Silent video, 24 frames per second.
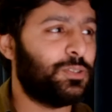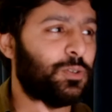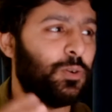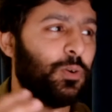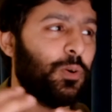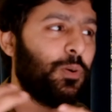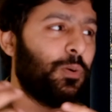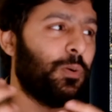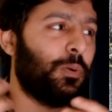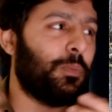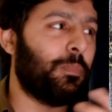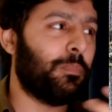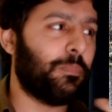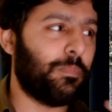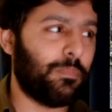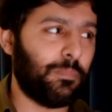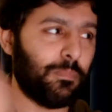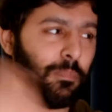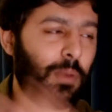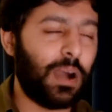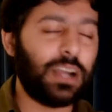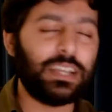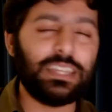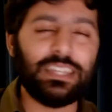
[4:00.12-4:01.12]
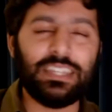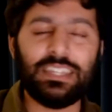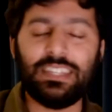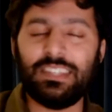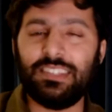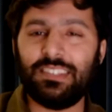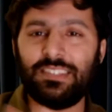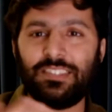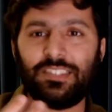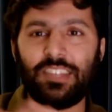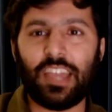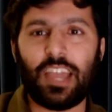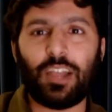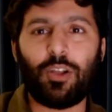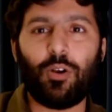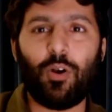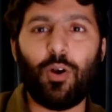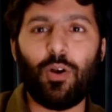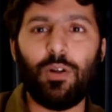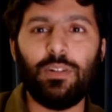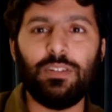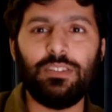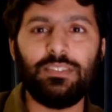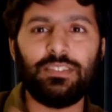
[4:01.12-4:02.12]
So monkeys,
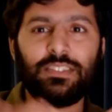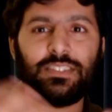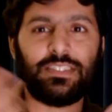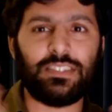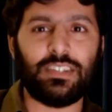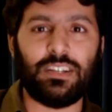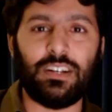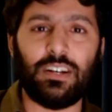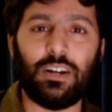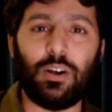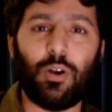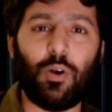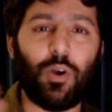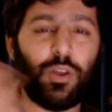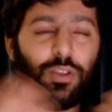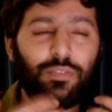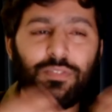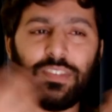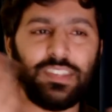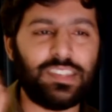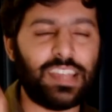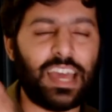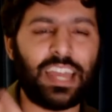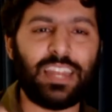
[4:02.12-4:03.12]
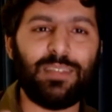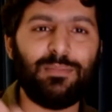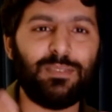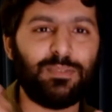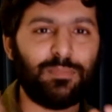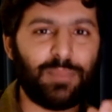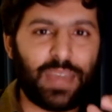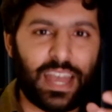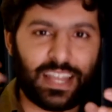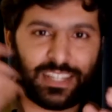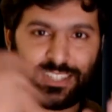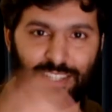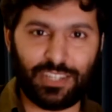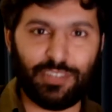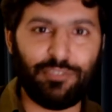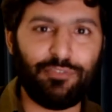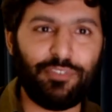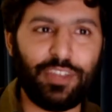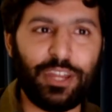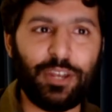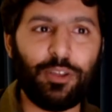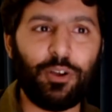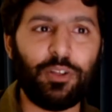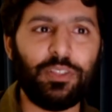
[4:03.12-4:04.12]
jackals, all of these animals may actually
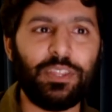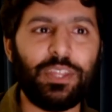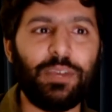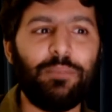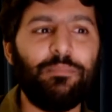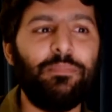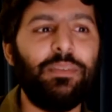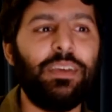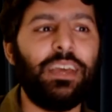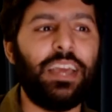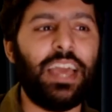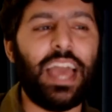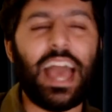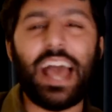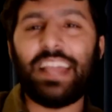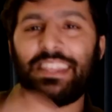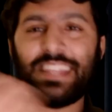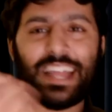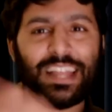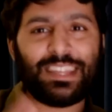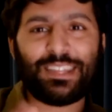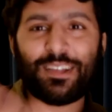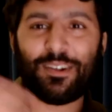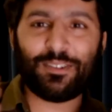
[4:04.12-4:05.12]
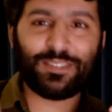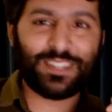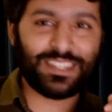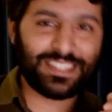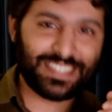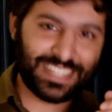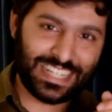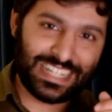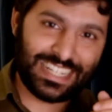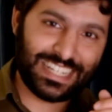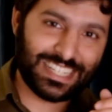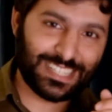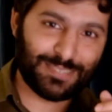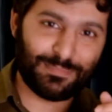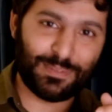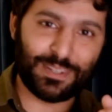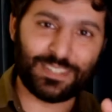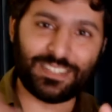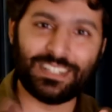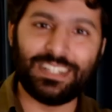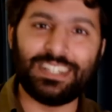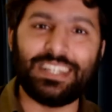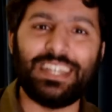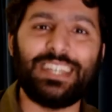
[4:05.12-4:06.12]
feed on them, and that's how the seed
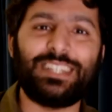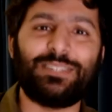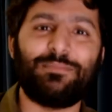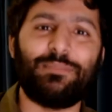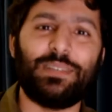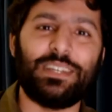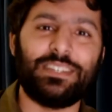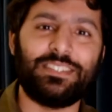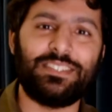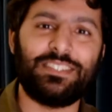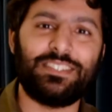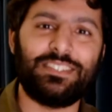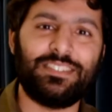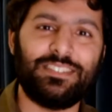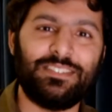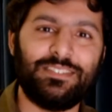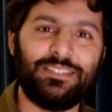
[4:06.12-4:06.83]
dispersal takes place.